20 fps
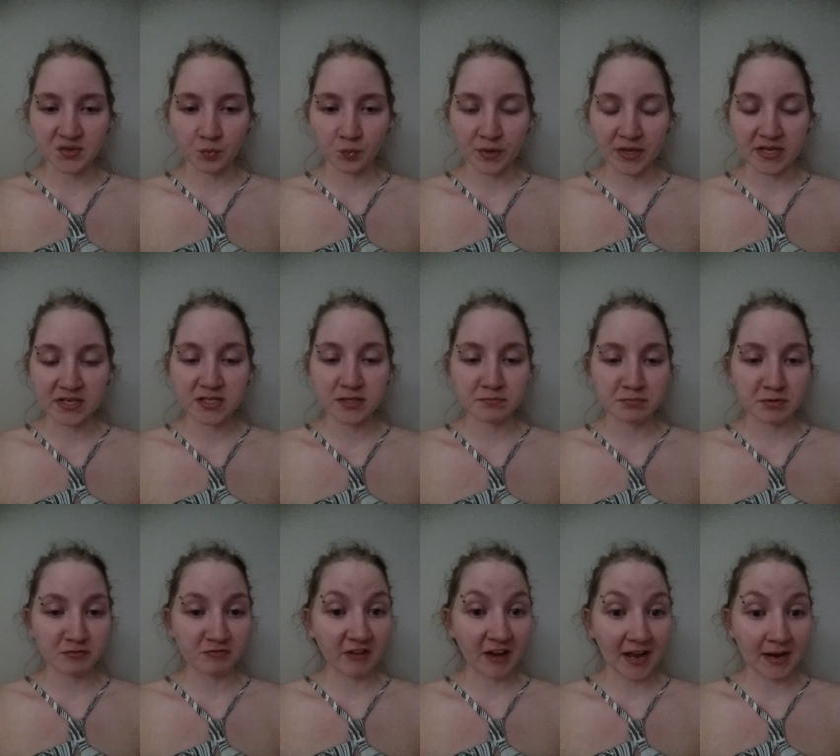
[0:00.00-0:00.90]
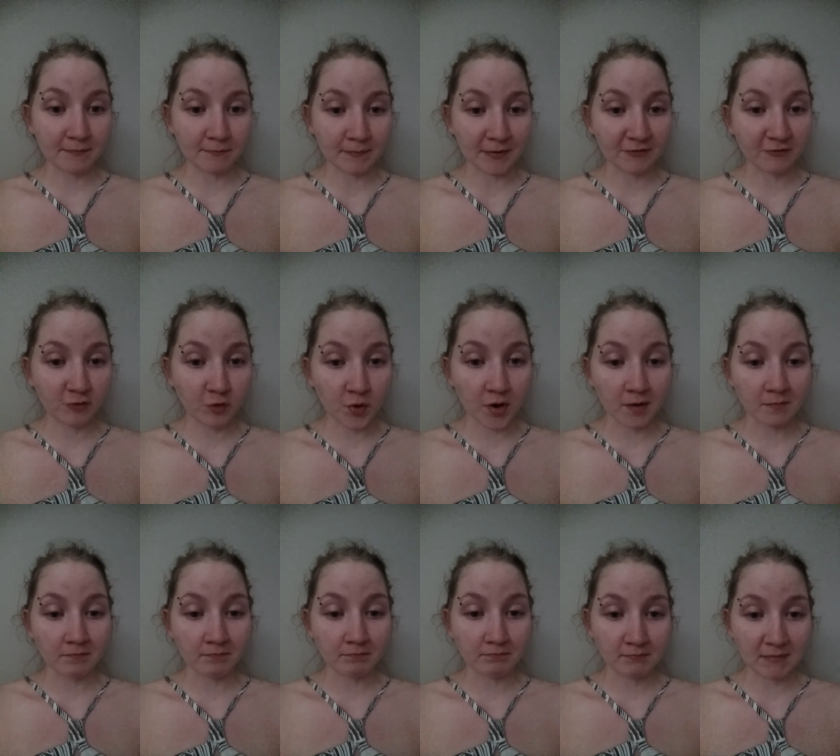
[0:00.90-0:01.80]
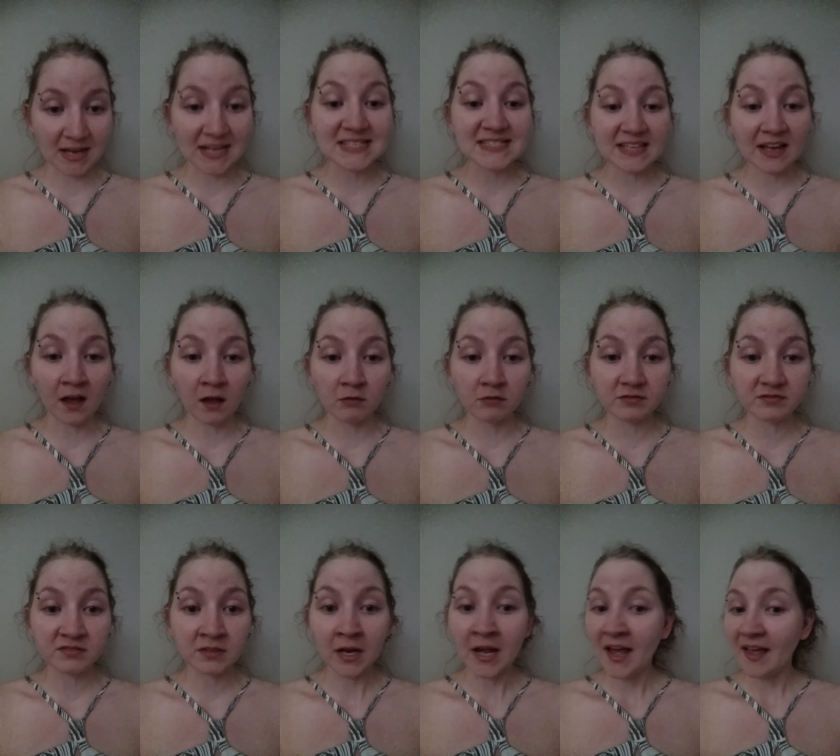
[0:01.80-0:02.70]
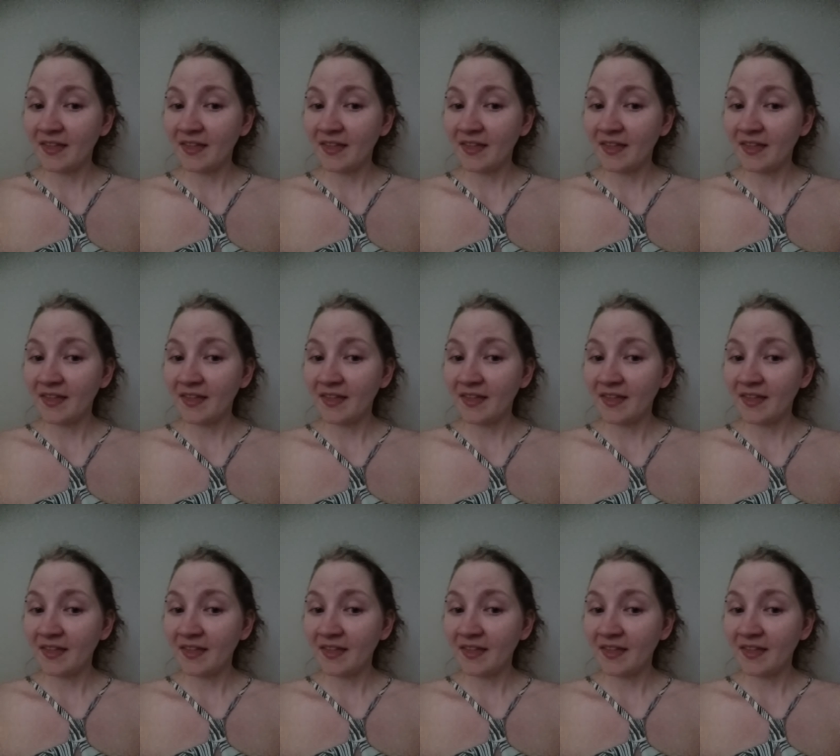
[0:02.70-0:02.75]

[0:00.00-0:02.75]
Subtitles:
a week to provide for myself,